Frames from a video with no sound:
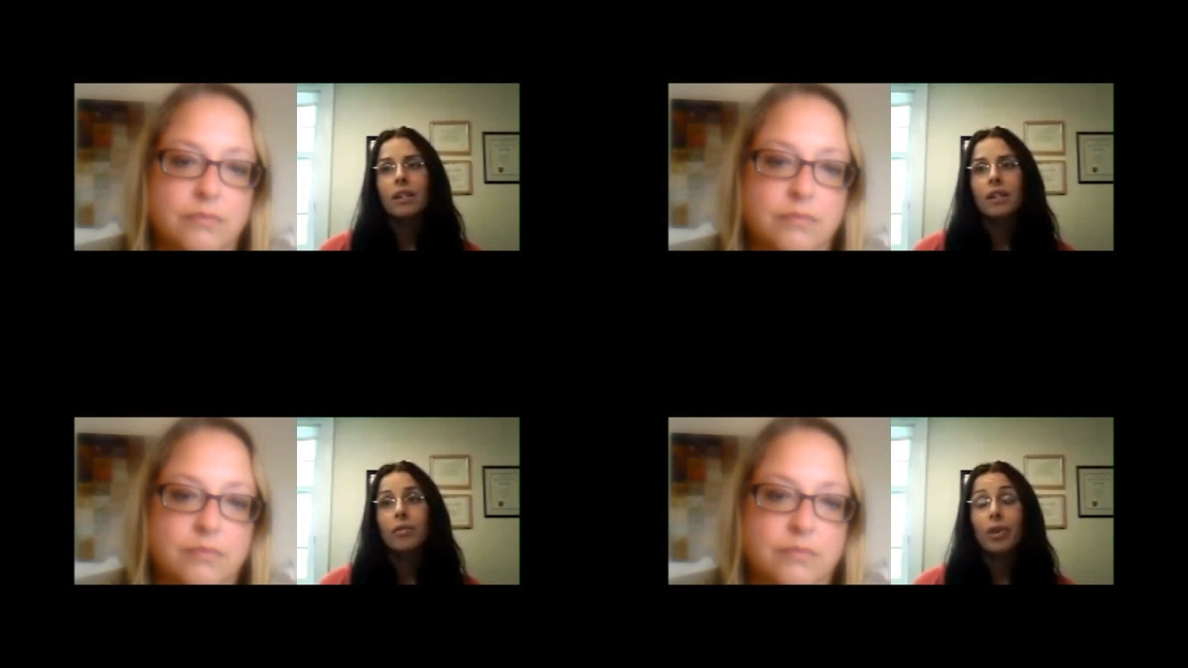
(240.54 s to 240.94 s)

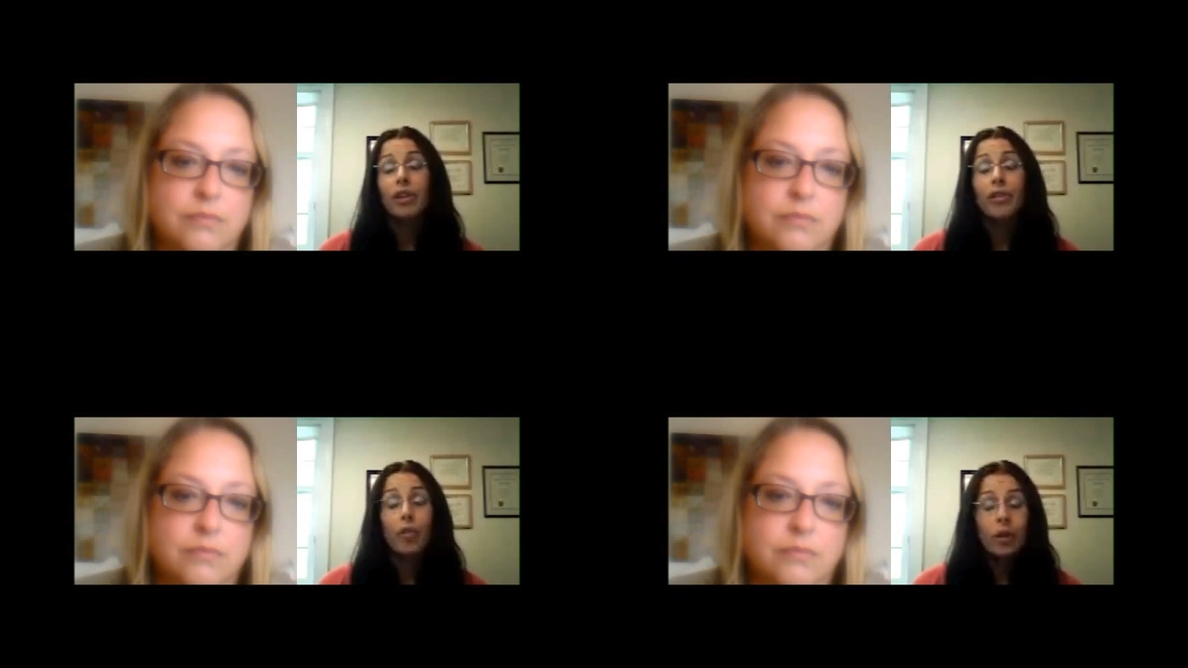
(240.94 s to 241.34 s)

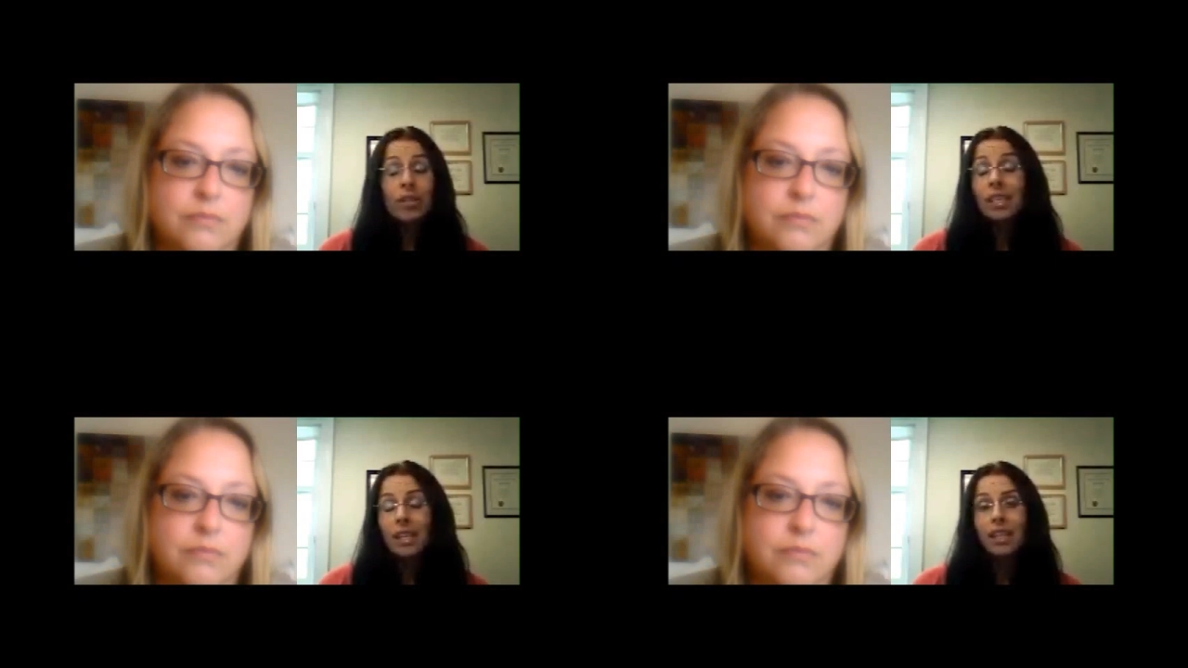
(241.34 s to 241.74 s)
Speaker 1: reinforcing
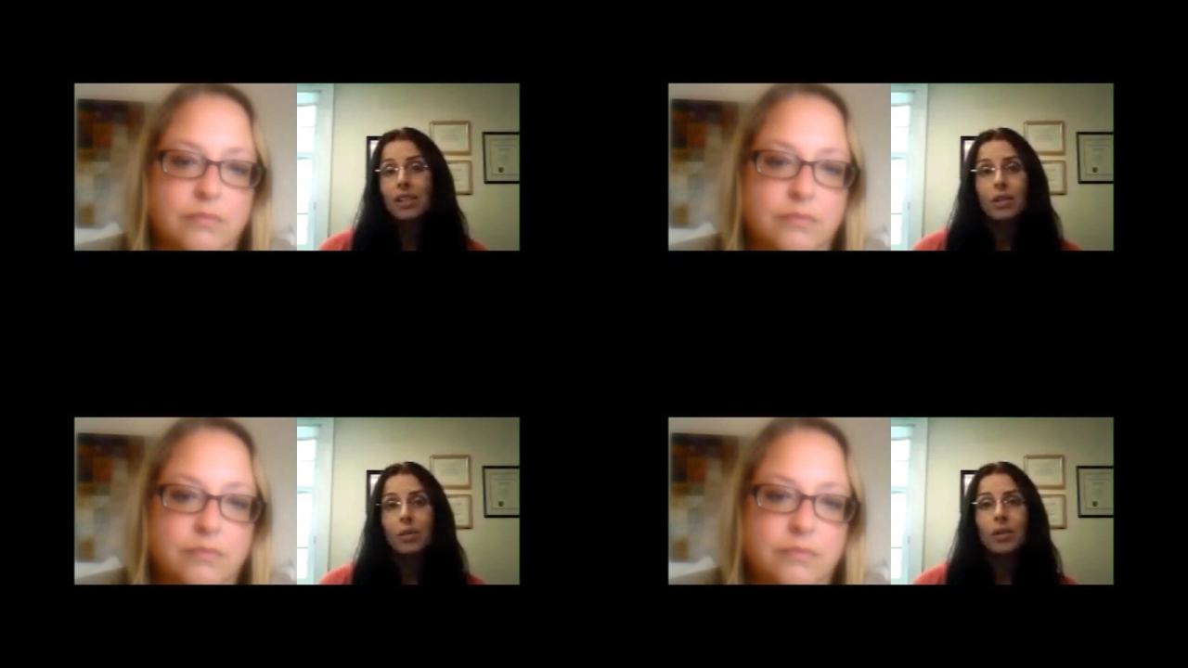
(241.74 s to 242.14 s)
eating
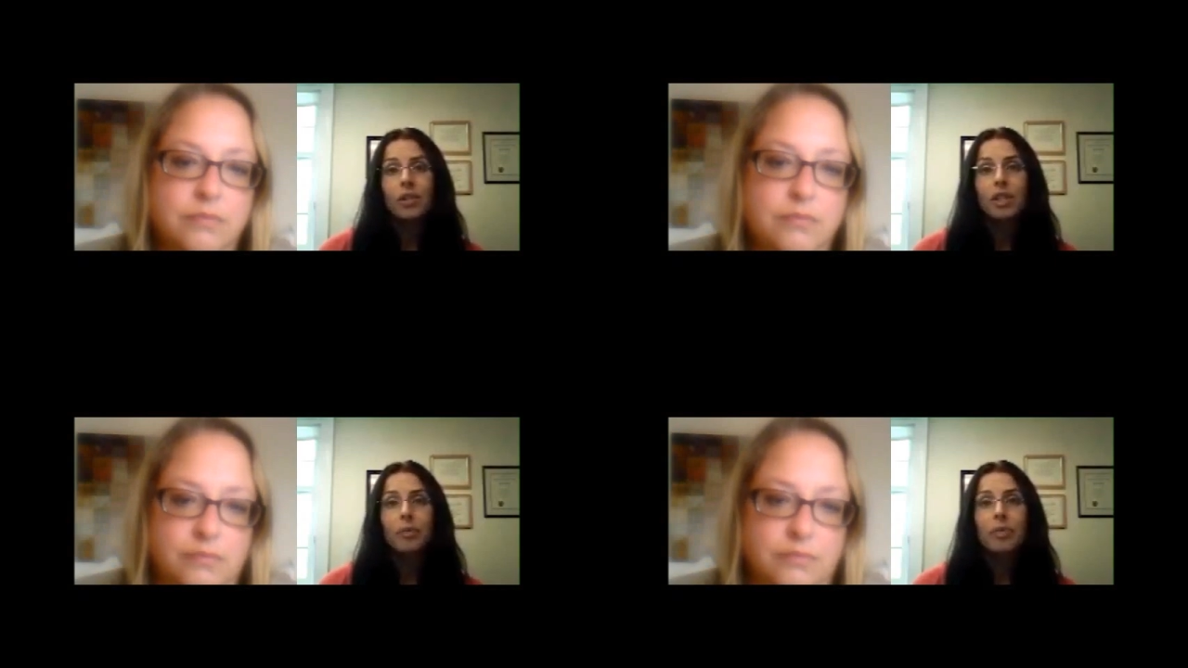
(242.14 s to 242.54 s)
disorder
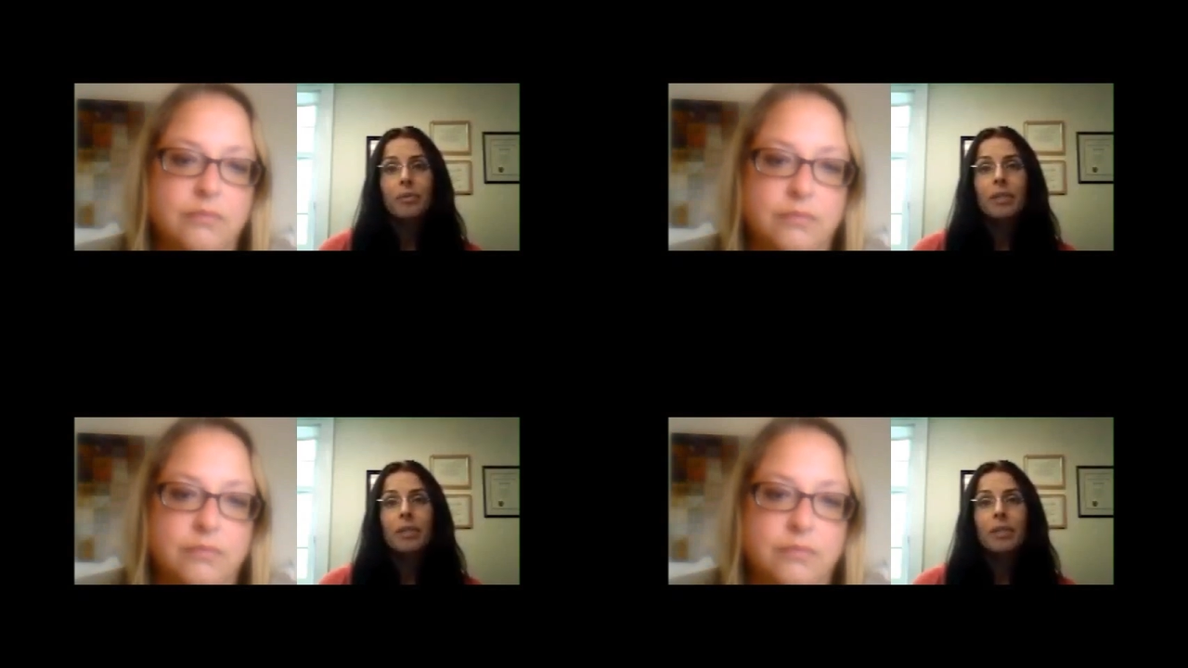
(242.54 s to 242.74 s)
symptoms.